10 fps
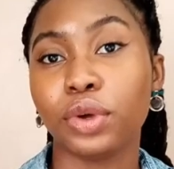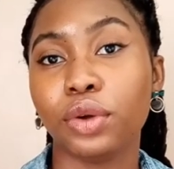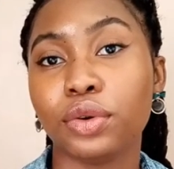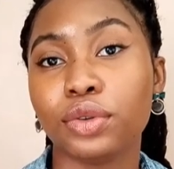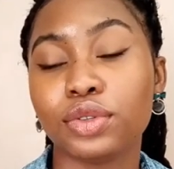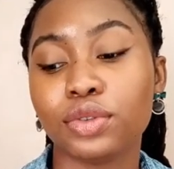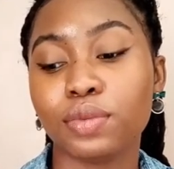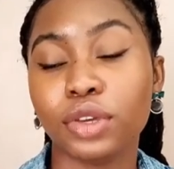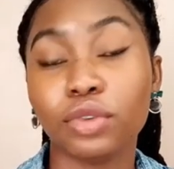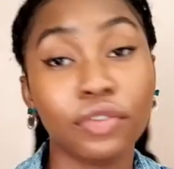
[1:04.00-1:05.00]
going to
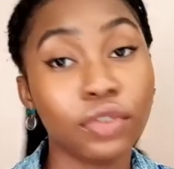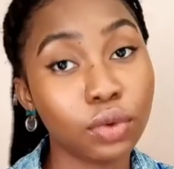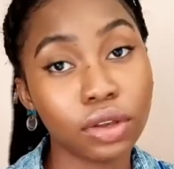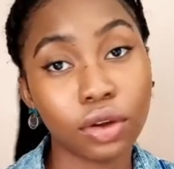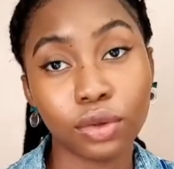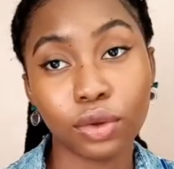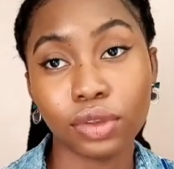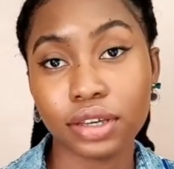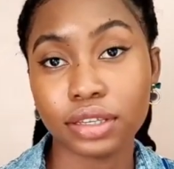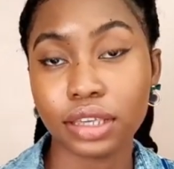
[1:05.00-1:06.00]
be reviewing
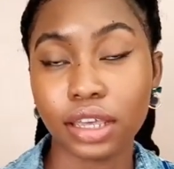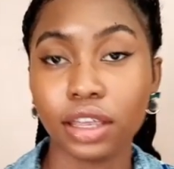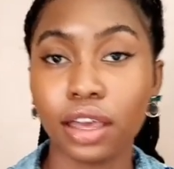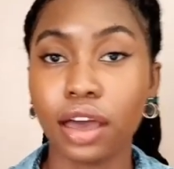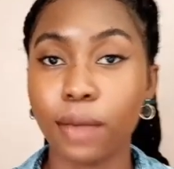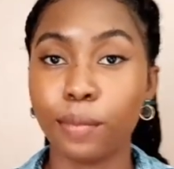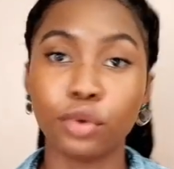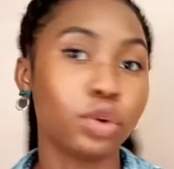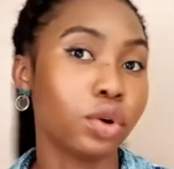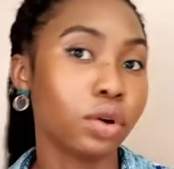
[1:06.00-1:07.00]
another skincare
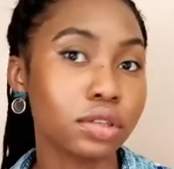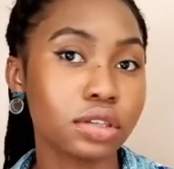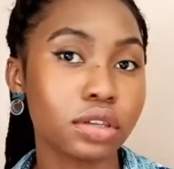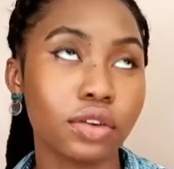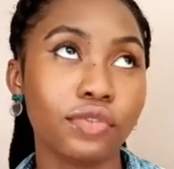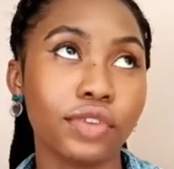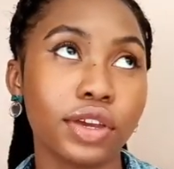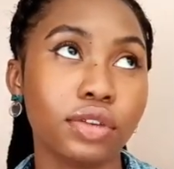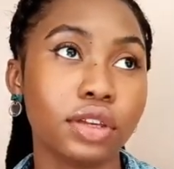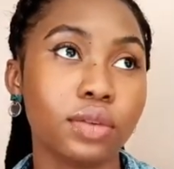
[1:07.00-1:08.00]
product, a
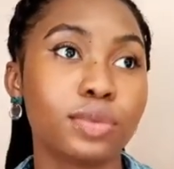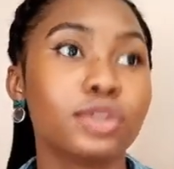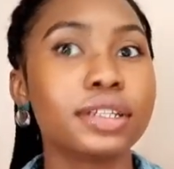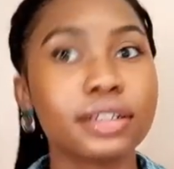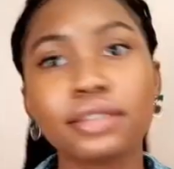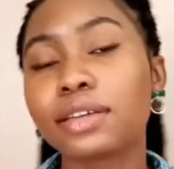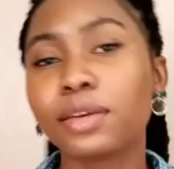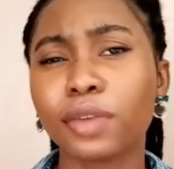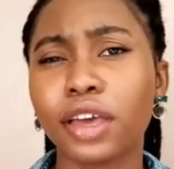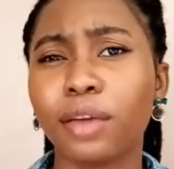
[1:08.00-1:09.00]
very important
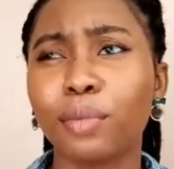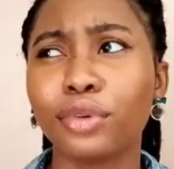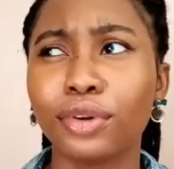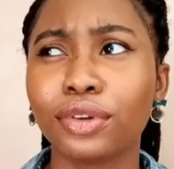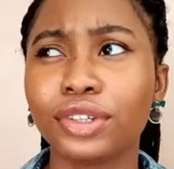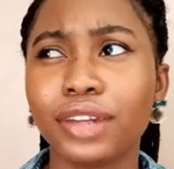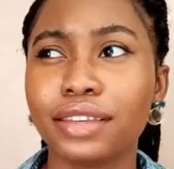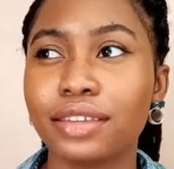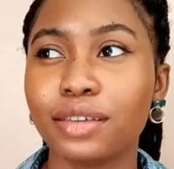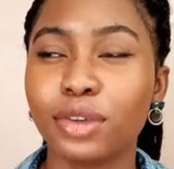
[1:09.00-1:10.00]
skincare product, should I
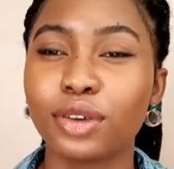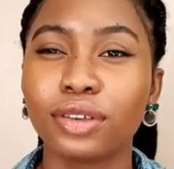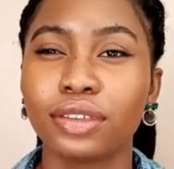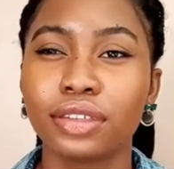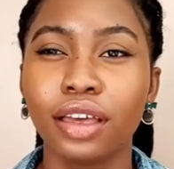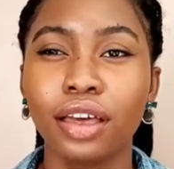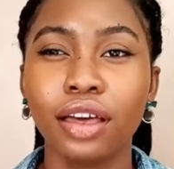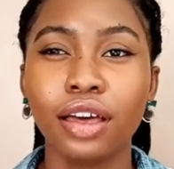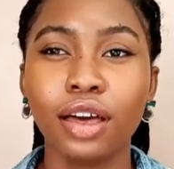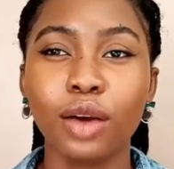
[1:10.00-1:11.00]
say, because
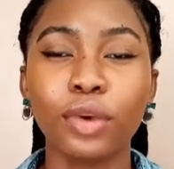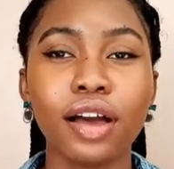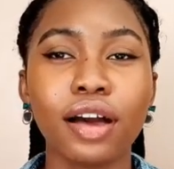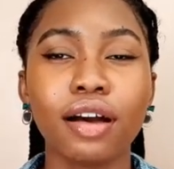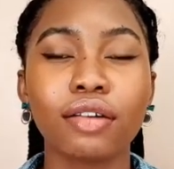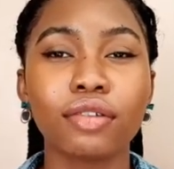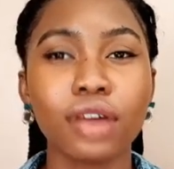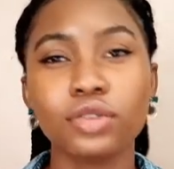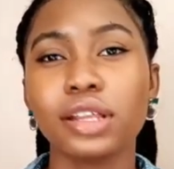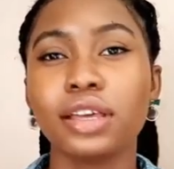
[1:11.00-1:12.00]
we are
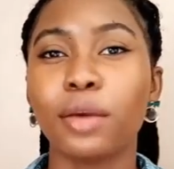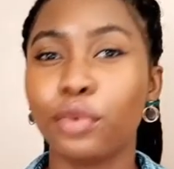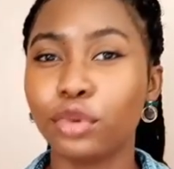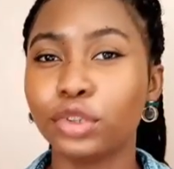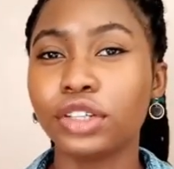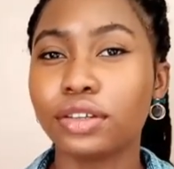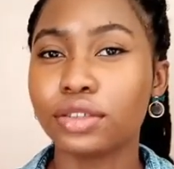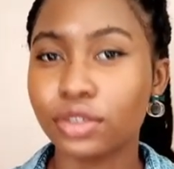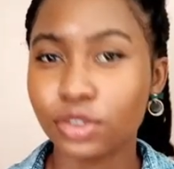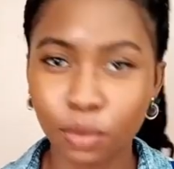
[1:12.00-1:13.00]
gradually approaching the
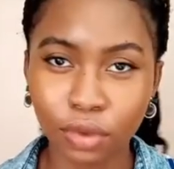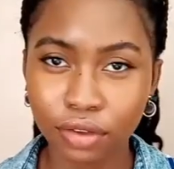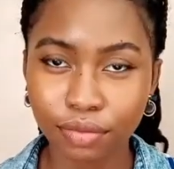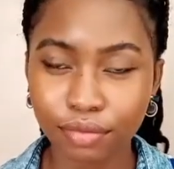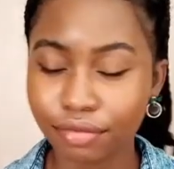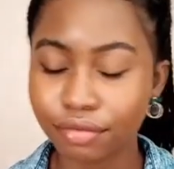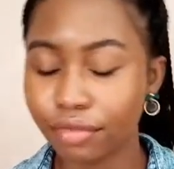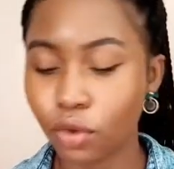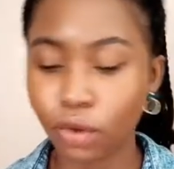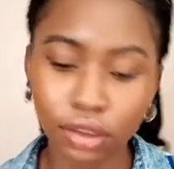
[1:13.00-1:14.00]
summer
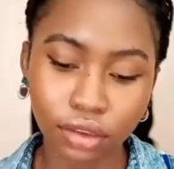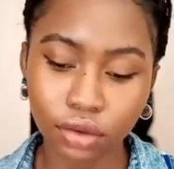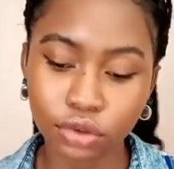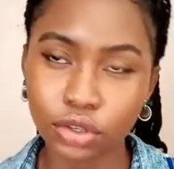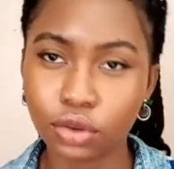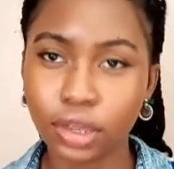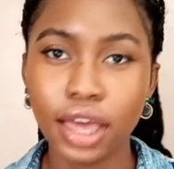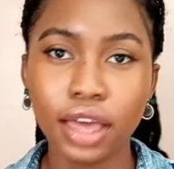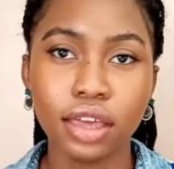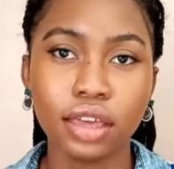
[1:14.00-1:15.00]
right now. So
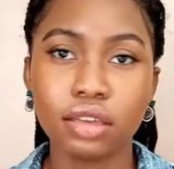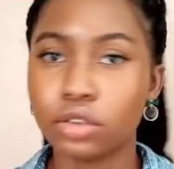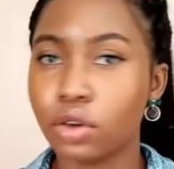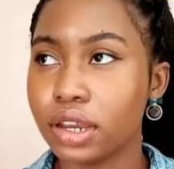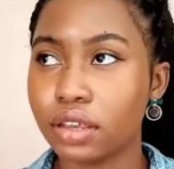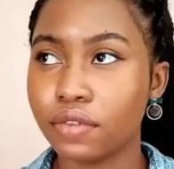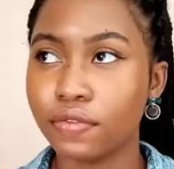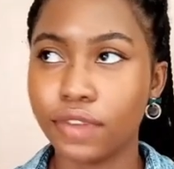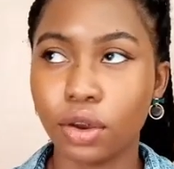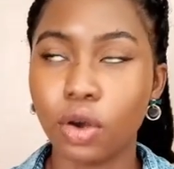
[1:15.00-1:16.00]
it's already
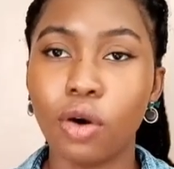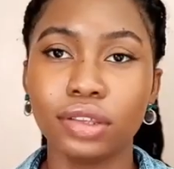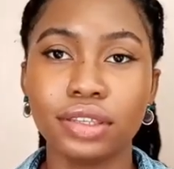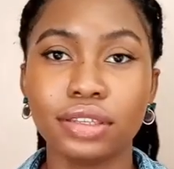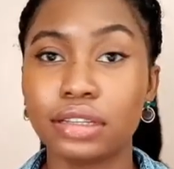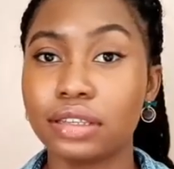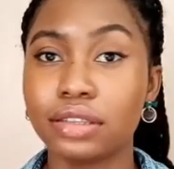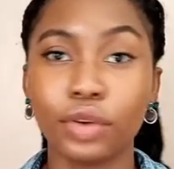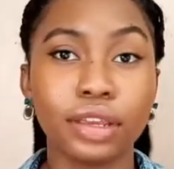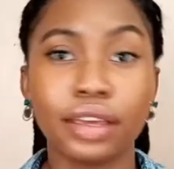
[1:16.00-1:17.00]
very hot. The
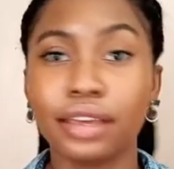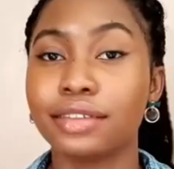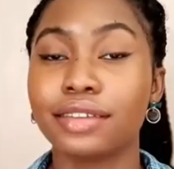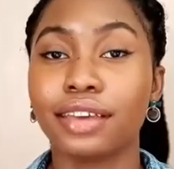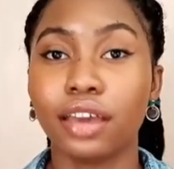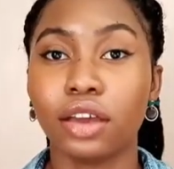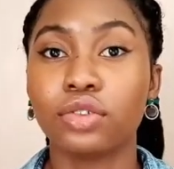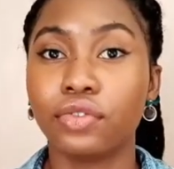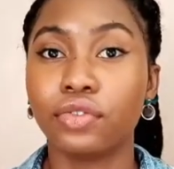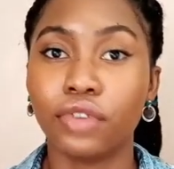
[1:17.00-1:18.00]
sun is here
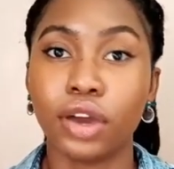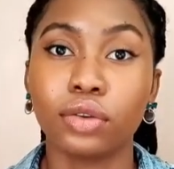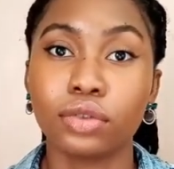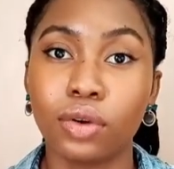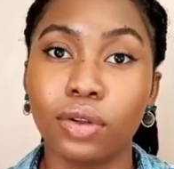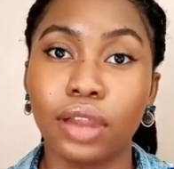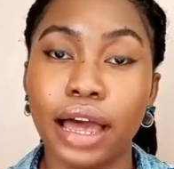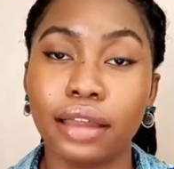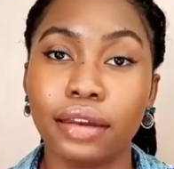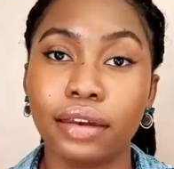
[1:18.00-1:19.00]
to fry us all,
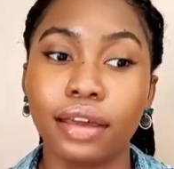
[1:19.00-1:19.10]
and